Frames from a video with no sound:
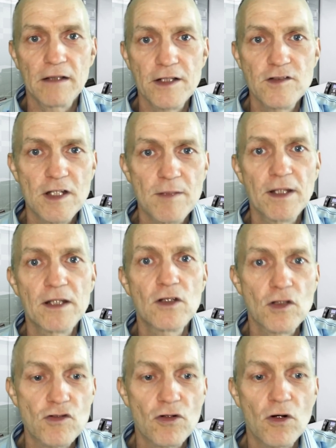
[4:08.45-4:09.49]
glycemic
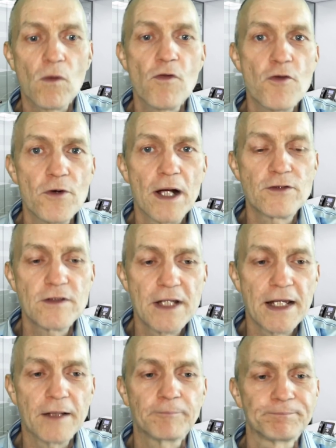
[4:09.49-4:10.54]
control throughout the
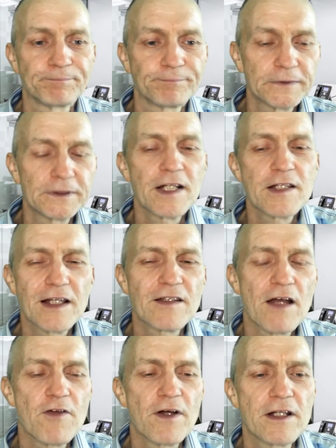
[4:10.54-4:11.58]
day. So that
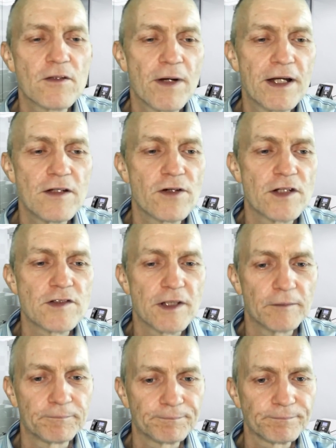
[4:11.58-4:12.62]
I find it quite interesting.